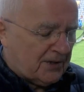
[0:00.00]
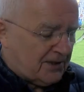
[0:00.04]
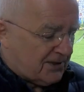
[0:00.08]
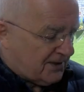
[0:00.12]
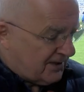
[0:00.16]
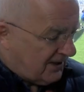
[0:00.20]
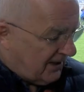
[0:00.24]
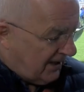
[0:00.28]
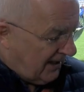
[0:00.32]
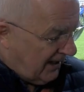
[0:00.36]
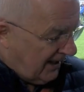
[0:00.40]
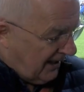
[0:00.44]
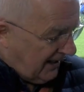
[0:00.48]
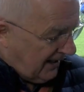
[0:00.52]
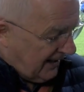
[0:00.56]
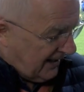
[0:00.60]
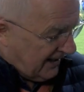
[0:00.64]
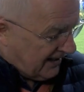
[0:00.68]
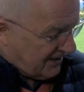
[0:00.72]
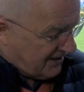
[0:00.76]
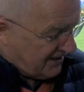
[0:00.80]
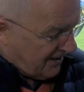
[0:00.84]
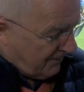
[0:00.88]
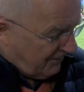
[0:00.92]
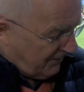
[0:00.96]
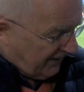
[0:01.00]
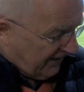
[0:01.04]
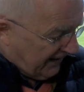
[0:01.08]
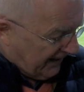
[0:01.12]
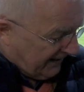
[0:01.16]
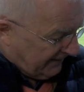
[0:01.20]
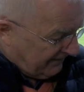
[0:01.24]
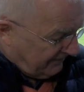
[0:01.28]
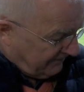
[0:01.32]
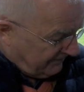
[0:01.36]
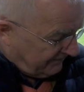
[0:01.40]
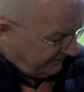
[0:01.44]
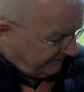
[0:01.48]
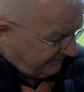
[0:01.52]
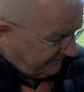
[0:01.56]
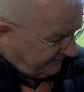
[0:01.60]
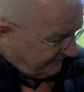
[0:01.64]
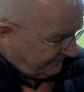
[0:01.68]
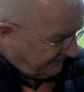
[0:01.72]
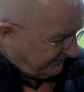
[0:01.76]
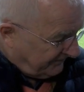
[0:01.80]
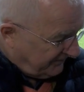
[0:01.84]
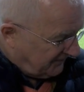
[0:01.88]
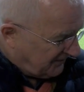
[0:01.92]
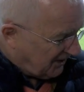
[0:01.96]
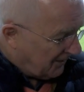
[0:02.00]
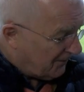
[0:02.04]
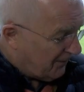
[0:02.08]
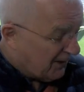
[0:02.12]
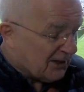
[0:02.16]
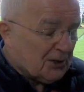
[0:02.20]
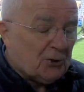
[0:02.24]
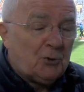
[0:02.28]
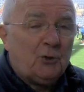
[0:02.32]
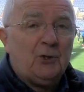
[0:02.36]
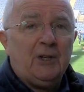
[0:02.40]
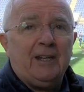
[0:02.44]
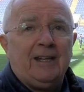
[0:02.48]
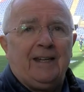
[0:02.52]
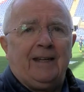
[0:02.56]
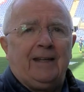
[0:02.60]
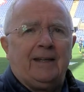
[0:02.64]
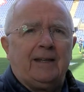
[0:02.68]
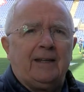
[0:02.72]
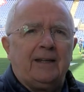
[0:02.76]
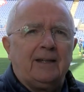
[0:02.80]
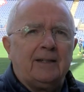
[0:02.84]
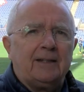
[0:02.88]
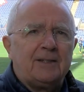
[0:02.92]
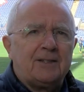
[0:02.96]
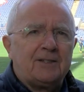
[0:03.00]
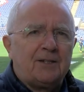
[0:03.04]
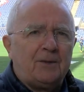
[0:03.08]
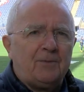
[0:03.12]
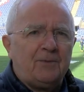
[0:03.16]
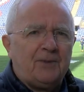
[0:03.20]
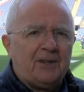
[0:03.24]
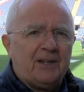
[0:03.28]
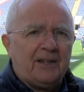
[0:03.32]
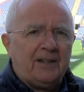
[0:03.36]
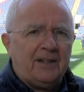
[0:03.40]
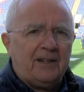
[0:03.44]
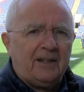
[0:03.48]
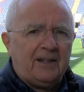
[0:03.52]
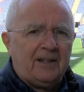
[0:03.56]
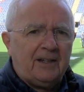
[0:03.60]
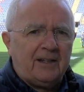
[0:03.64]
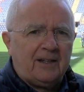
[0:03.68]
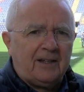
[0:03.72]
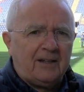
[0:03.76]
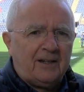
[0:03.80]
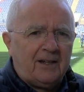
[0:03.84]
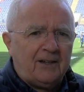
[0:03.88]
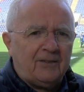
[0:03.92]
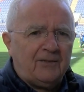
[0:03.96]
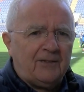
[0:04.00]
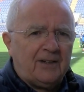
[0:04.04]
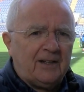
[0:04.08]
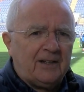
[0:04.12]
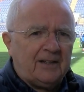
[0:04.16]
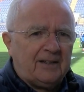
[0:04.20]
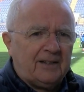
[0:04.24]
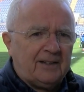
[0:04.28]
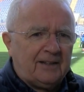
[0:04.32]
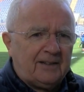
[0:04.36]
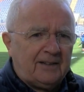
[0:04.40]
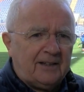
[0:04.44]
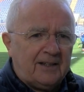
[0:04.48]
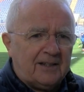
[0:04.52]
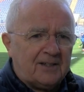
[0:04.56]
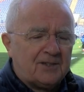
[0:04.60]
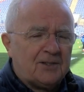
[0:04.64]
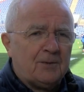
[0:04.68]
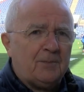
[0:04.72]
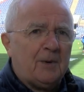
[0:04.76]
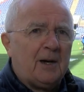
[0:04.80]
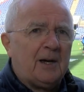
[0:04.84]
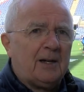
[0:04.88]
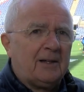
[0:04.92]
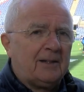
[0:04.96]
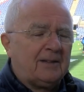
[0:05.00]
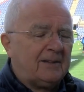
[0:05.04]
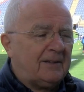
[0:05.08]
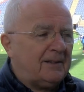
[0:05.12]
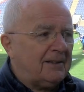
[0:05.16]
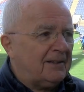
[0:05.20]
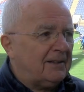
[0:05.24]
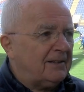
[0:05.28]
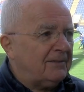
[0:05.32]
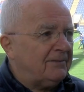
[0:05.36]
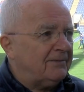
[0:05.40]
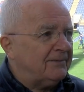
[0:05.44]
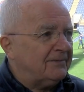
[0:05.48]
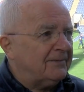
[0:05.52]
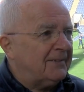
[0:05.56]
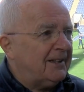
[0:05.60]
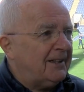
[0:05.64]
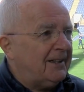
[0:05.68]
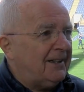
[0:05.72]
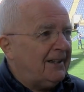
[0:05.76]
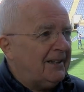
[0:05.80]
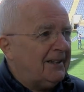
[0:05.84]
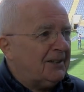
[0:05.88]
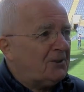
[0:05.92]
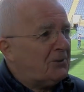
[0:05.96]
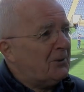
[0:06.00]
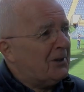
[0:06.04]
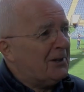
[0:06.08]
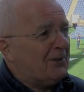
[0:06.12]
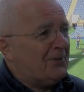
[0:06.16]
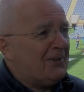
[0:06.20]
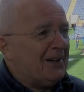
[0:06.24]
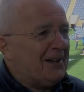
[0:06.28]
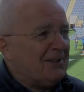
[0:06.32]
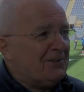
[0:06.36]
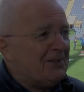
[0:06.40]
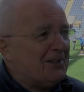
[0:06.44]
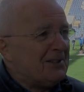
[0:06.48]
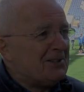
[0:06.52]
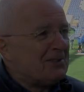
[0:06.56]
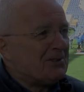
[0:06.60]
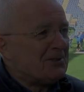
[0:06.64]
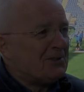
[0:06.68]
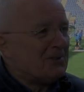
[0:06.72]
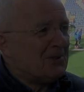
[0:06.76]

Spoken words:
it's something unique, something that you could have that takes you back to 25 years